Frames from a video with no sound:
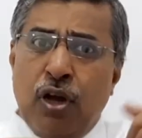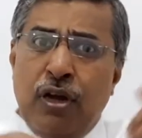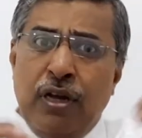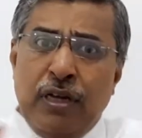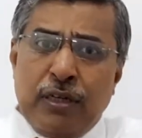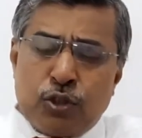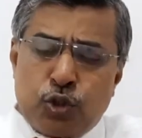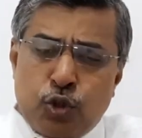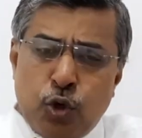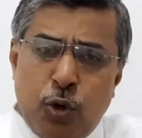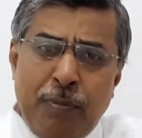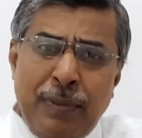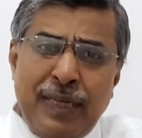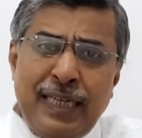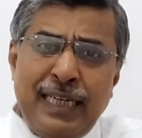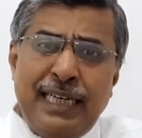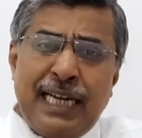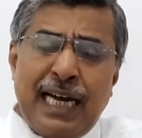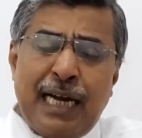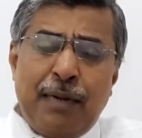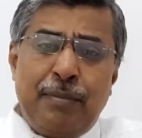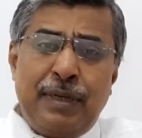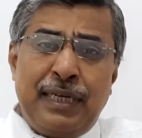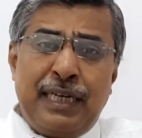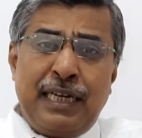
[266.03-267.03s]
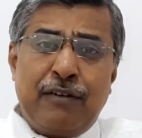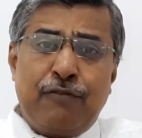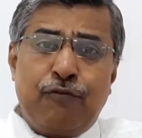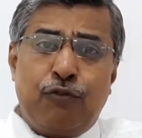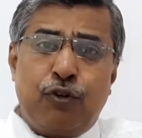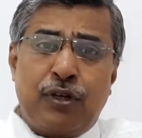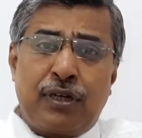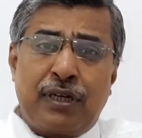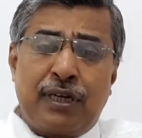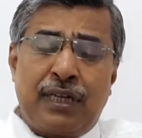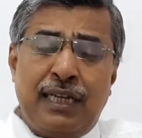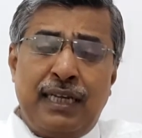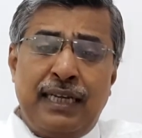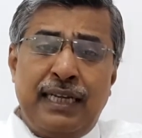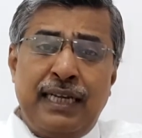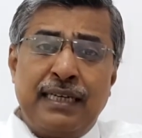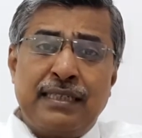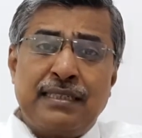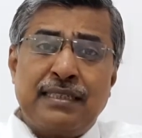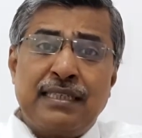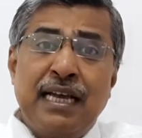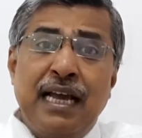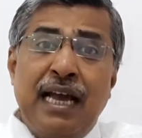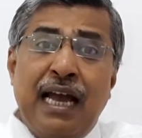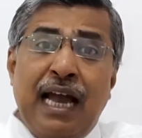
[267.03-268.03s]
So many diabetic foot clinics
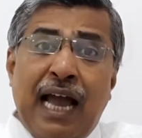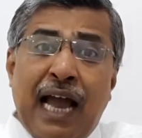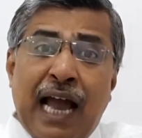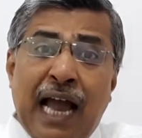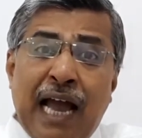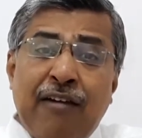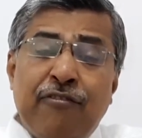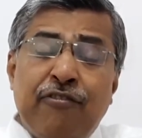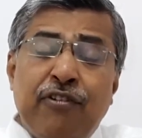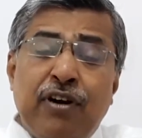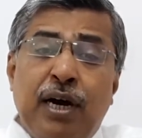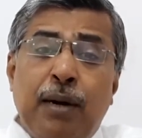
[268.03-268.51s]
have